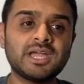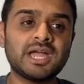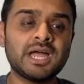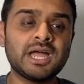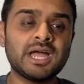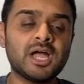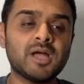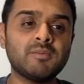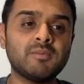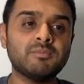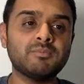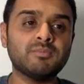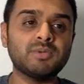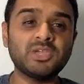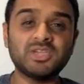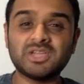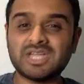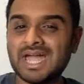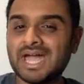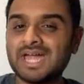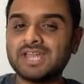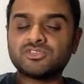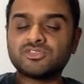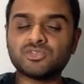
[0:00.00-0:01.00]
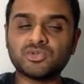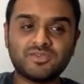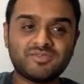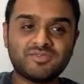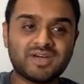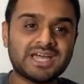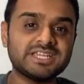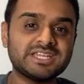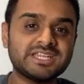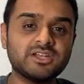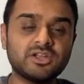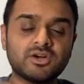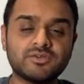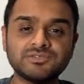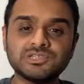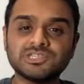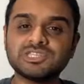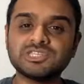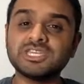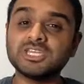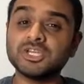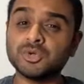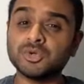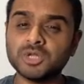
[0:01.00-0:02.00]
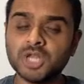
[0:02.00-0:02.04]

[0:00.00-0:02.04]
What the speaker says: but you can sort of add in obviously your